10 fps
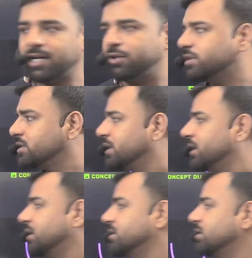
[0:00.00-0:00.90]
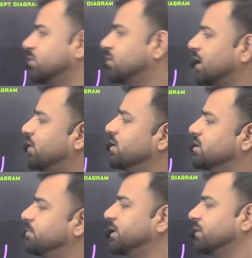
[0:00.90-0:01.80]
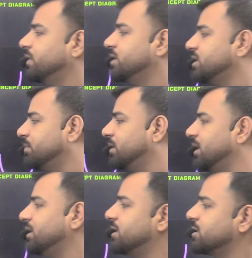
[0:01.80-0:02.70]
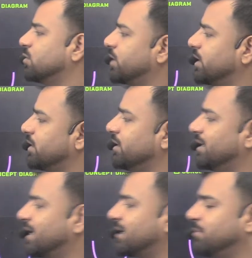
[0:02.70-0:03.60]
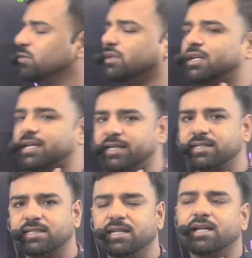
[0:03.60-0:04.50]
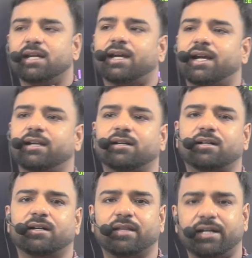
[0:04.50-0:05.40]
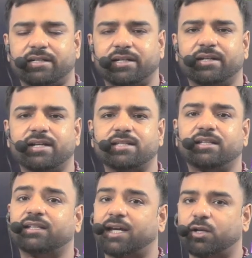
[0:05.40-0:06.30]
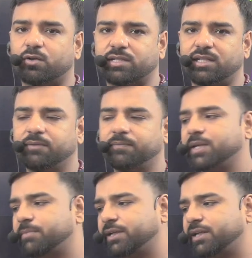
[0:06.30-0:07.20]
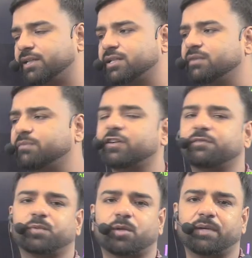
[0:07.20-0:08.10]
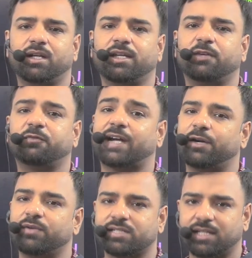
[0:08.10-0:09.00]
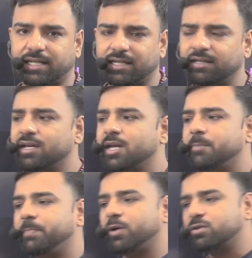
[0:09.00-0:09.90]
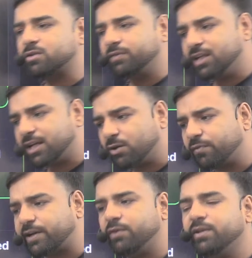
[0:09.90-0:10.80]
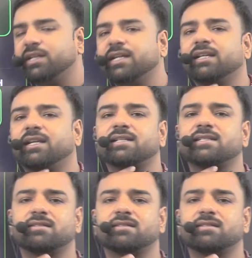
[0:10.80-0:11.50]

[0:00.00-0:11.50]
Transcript: is the correct answer. So thyroid is butterfly shaped gland that is located in the neck below the larynx, and it generates the thyroxine. But it doesn't work properly if iodine is lacking. Because of the lack of iodine, it gets